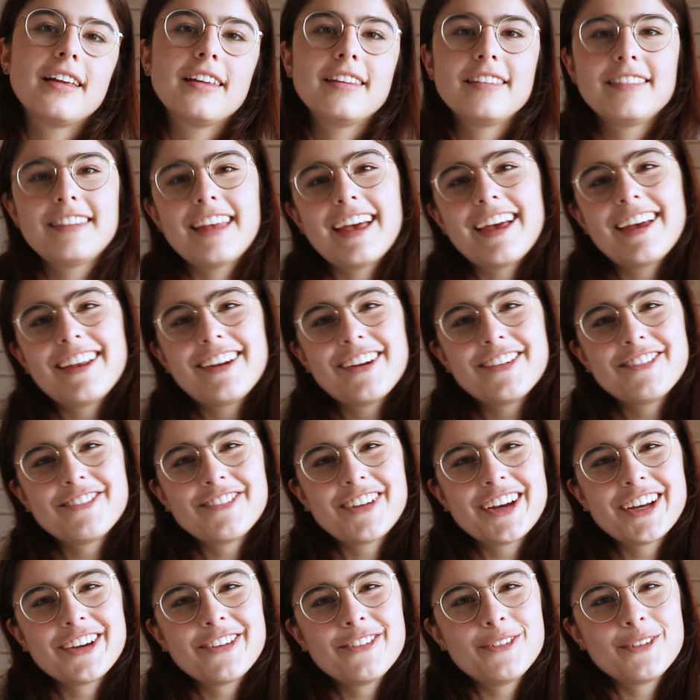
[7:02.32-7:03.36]
Then on
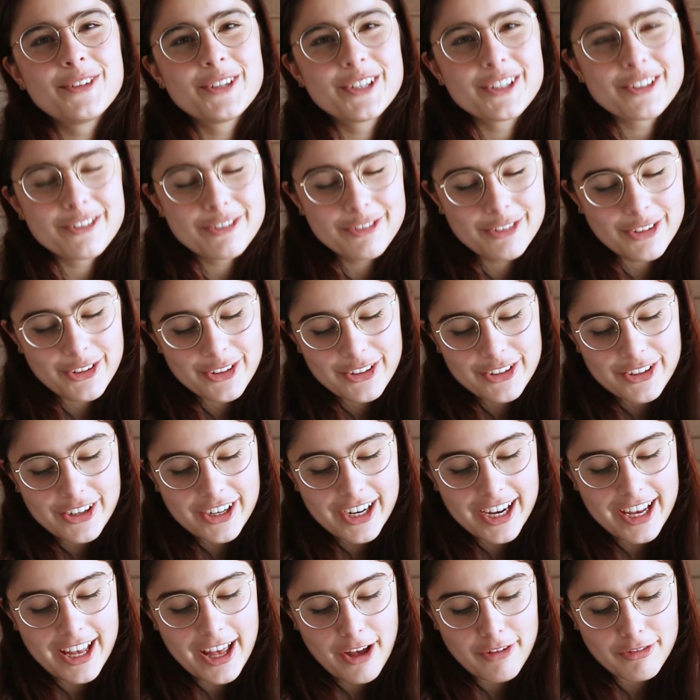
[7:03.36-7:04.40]
my work folder
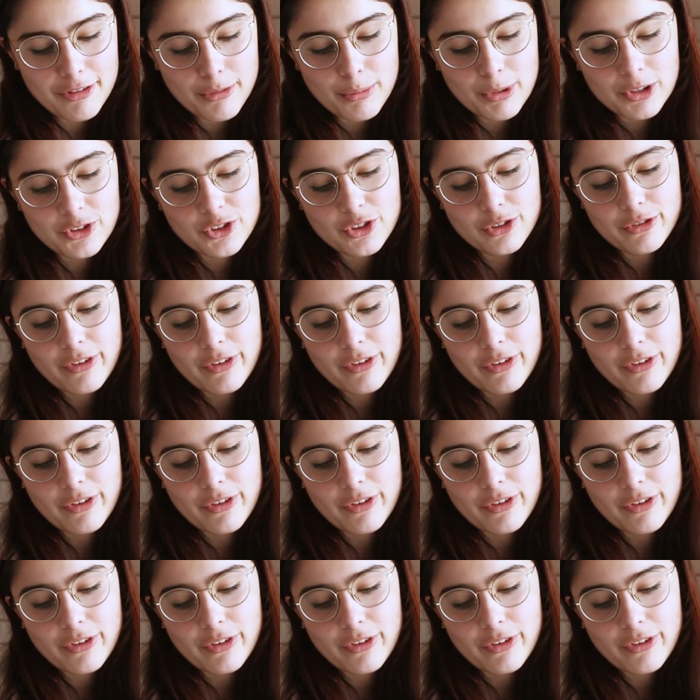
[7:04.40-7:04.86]
I have a bunch